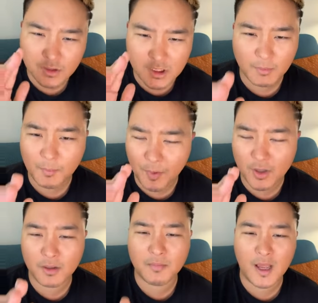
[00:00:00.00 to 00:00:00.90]
to come
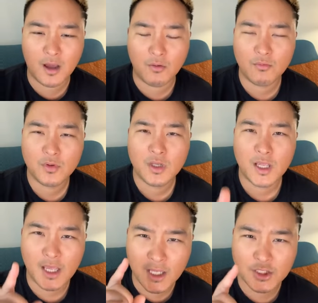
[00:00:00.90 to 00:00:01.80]
upon them now
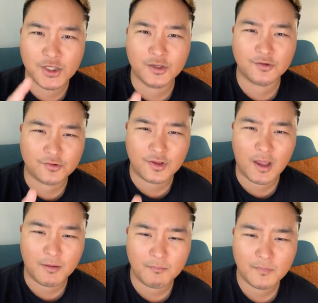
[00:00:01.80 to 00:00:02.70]
in Jesus'
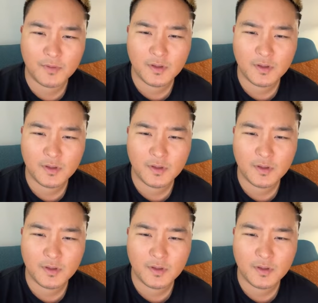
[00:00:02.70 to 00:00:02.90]
name.